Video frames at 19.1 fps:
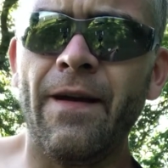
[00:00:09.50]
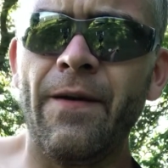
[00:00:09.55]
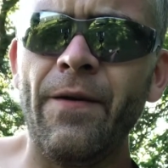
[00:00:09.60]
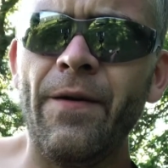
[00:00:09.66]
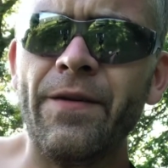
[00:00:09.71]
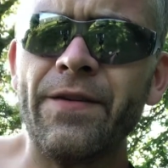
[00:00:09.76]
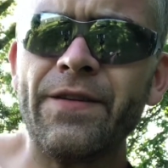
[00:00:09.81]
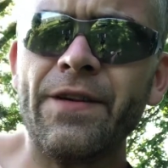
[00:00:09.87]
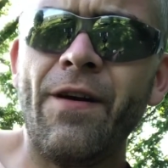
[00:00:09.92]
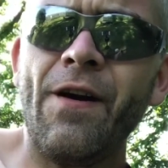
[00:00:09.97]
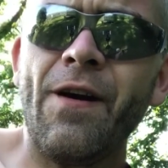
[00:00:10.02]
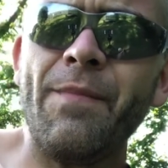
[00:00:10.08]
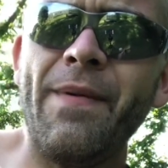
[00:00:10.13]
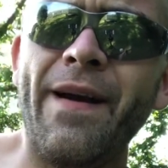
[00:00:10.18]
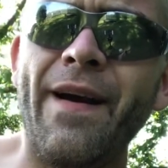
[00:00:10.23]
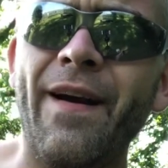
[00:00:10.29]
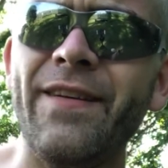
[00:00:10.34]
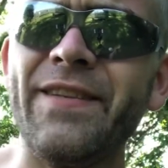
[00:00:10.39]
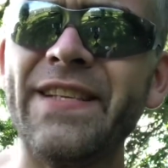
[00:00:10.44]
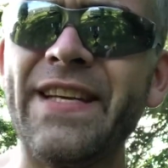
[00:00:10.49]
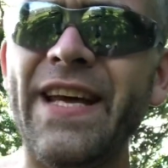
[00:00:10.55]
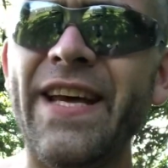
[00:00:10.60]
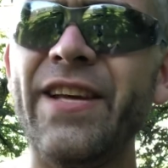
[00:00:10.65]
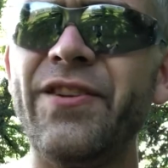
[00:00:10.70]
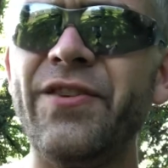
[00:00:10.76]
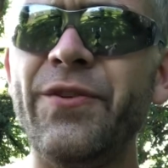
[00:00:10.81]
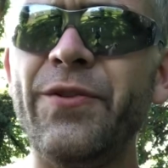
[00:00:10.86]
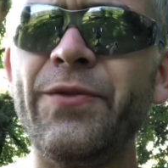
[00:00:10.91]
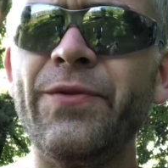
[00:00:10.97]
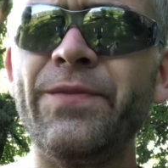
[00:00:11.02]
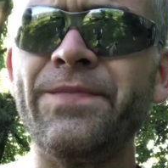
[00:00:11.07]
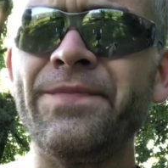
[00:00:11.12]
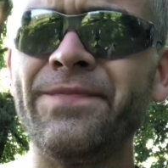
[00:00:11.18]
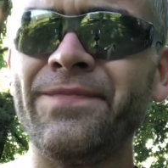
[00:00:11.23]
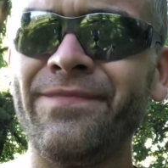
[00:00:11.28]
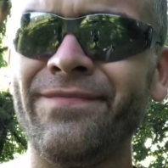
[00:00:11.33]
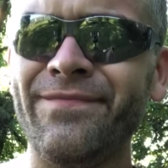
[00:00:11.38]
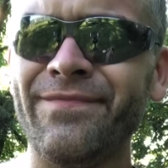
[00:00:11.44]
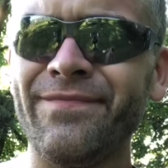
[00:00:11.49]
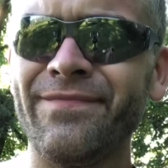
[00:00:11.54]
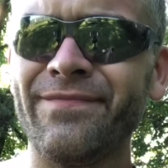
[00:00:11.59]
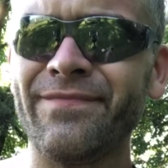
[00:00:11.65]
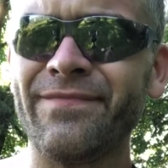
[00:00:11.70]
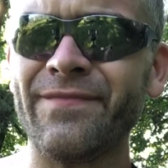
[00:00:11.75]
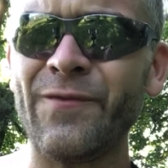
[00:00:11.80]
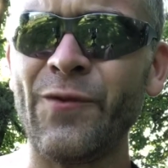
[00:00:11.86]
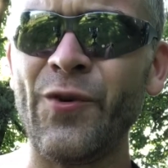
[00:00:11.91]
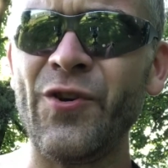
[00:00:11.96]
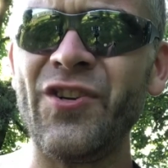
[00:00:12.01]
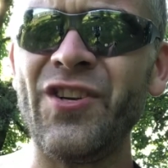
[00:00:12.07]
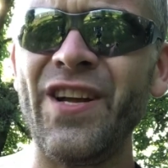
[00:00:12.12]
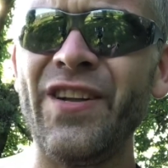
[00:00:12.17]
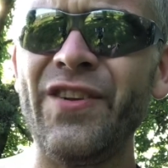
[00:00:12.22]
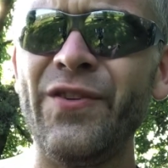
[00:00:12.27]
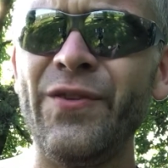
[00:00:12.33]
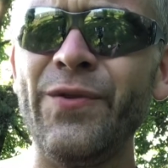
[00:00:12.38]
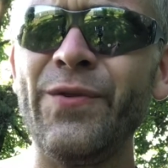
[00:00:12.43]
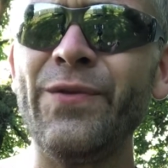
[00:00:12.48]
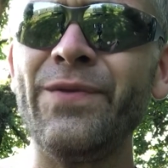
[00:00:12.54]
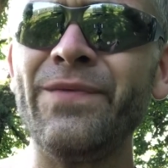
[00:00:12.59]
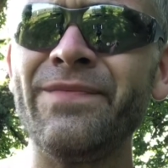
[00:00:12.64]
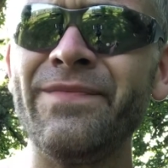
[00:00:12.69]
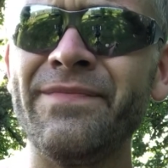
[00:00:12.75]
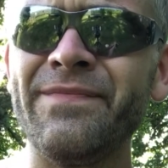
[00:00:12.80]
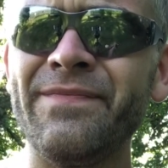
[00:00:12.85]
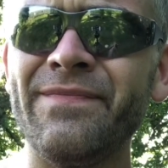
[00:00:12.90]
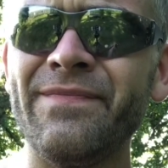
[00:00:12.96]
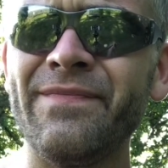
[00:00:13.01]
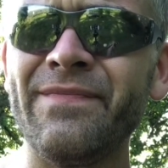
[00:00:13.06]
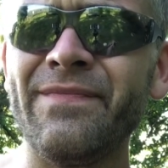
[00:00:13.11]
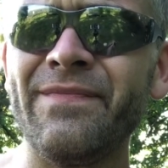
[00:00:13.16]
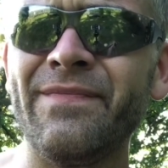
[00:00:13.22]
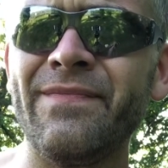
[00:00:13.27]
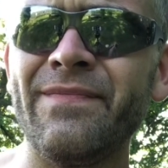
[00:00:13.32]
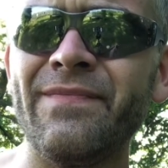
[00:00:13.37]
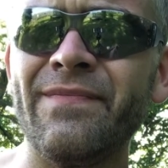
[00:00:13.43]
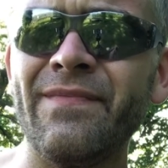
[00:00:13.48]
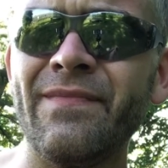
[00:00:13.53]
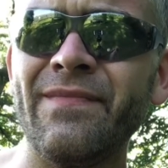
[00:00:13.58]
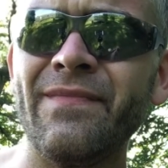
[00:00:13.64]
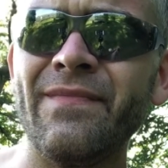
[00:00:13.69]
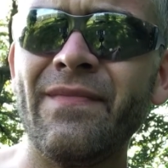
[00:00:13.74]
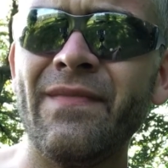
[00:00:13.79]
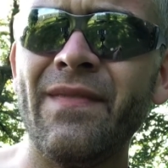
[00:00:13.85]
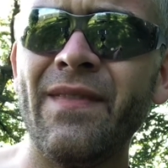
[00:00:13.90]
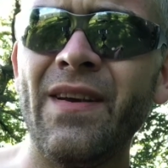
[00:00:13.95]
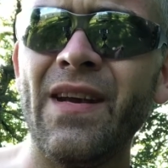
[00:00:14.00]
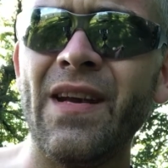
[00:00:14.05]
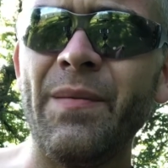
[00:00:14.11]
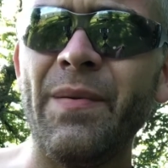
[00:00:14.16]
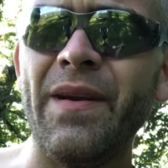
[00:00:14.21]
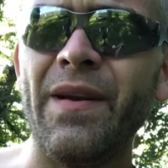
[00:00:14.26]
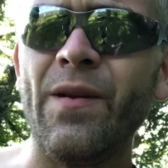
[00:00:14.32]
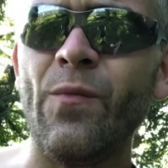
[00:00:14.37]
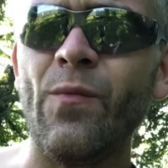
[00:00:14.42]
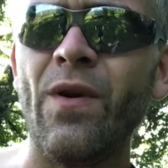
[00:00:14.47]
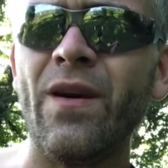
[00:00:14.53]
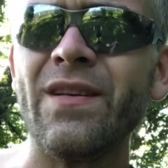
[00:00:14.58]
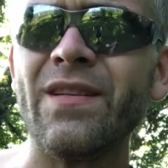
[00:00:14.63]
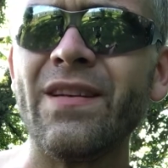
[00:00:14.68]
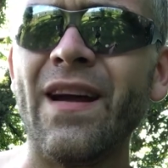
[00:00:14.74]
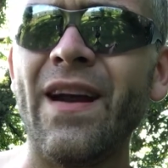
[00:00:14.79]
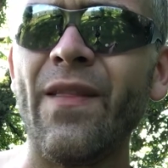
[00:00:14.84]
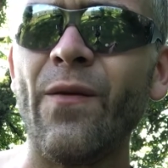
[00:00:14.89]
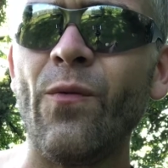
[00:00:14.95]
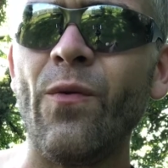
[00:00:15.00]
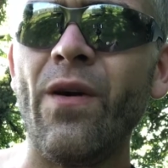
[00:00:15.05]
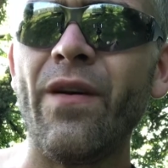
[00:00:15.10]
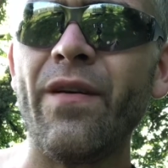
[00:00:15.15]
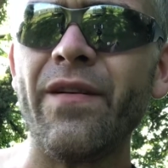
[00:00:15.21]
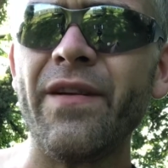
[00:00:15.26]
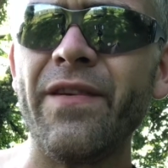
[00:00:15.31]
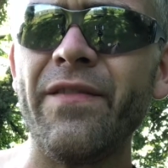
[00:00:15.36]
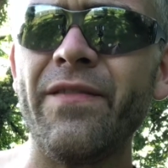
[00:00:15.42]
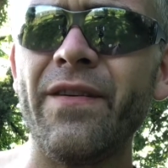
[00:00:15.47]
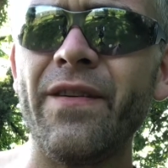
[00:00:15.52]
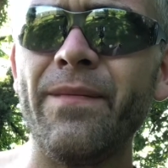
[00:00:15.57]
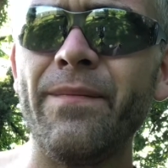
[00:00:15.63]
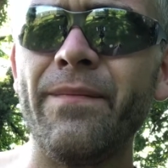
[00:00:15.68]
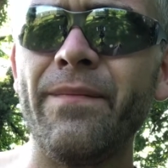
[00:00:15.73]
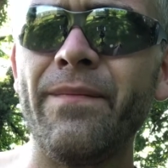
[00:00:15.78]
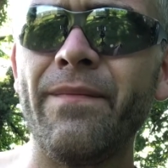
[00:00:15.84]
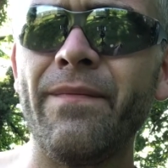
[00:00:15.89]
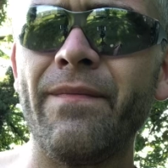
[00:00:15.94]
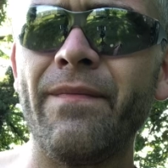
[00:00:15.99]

Wrote a song about our schedule, or schedule, depending on what side of the water you're from.